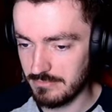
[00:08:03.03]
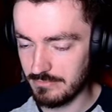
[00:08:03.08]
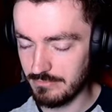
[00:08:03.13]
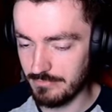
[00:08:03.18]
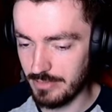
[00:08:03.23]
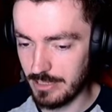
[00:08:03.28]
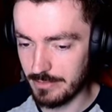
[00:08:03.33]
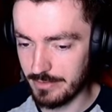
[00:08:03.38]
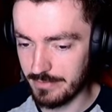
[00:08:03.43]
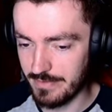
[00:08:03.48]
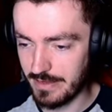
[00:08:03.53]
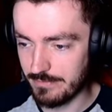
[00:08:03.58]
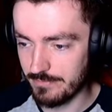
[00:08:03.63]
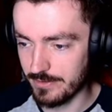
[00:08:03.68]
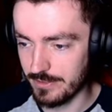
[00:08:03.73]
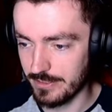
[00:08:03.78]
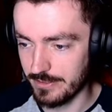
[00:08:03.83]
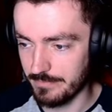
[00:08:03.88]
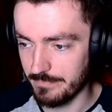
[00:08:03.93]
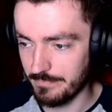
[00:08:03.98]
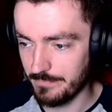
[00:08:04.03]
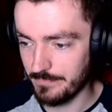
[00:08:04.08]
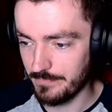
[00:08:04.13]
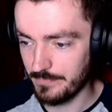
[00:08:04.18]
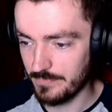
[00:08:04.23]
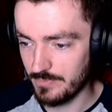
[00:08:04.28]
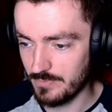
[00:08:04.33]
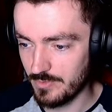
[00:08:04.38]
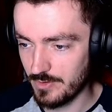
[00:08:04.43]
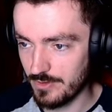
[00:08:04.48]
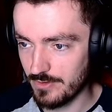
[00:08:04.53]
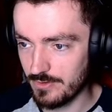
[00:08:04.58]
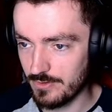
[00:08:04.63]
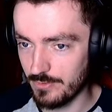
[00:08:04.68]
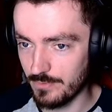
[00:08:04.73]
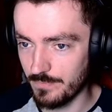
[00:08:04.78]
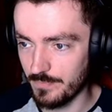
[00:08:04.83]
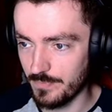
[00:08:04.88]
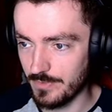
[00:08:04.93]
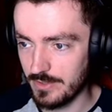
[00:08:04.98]
bottom of Africa, which is
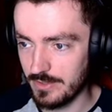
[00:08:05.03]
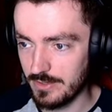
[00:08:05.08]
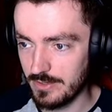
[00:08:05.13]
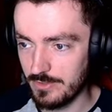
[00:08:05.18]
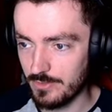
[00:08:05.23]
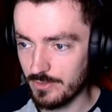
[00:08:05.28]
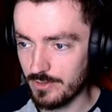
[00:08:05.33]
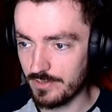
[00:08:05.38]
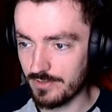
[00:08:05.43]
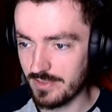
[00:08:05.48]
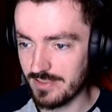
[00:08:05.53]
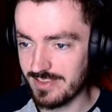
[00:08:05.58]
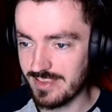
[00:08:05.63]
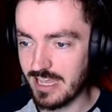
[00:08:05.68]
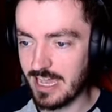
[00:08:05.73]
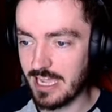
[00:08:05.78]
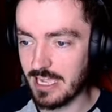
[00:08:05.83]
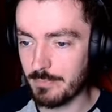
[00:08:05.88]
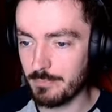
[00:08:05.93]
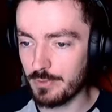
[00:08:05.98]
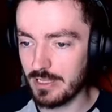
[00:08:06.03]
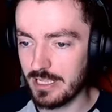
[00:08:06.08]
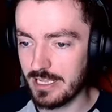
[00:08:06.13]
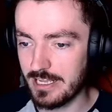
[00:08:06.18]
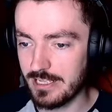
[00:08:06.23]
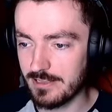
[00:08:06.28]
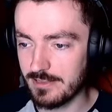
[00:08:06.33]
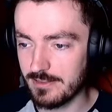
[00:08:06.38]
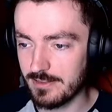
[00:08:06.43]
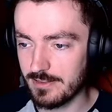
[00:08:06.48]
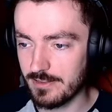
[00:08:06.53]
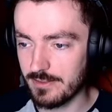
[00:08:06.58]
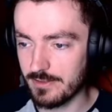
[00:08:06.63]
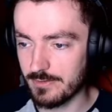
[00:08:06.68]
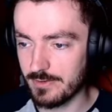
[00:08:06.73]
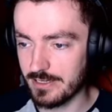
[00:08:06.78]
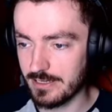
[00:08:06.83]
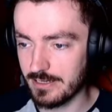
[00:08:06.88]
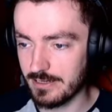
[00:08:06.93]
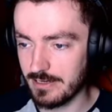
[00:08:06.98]
cool. Got the deck plans
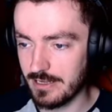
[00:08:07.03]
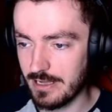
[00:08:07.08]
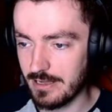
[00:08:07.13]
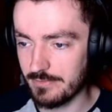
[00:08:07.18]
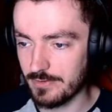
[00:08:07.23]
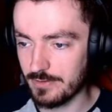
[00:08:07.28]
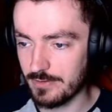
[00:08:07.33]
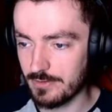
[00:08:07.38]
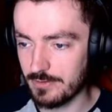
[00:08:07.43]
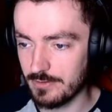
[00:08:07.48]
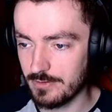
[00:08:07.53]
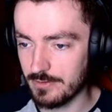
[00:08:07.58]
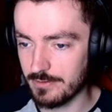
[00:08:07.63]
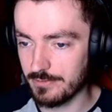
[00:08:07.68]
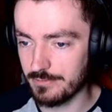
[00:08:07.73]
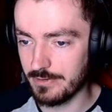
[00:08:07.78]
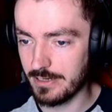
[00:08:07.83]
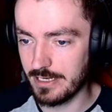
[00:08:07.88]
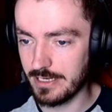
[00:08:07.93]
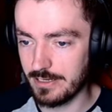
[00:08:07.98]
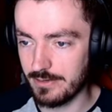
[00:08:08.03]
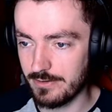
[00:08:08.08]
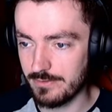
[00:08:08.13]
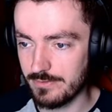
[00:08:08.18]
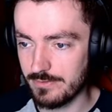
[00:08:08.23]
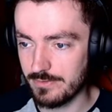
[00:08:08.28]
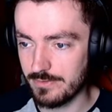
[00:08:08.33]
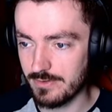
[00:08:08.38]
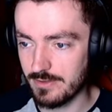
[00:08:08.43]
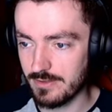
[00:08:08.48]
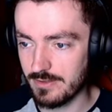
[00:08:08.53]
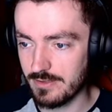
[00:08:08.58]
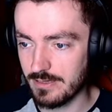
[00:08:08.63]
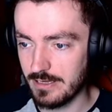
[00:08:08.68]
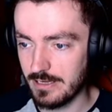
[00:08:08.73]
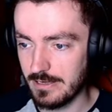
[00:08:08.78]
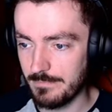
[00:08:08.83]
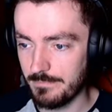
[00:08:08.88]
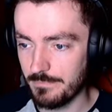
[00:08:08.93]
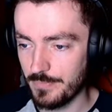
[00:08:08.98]
so I can have a good look around.
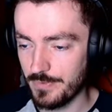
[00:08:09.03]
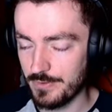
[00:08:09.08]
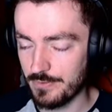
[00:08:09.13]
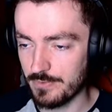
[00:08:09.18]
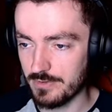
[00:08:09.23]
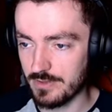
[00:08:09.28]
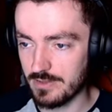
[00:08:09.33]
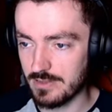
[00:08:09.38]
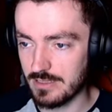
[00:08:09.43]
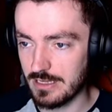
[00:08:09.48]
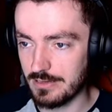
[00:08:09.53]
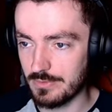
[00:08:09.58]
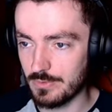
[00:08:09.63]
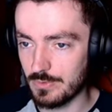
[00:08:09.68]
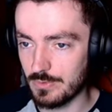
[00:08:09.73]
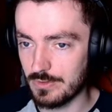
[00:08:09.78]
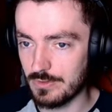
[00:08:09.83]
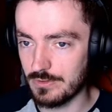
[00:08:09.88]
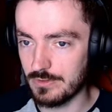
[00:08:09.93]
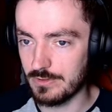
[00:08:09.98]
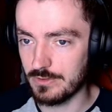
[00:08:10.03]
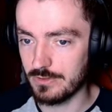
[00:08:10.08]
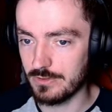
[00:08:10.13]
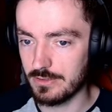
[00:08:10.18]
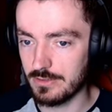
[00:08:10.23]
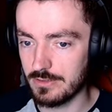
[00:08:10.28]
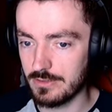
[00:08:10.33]
got Starboard Walk.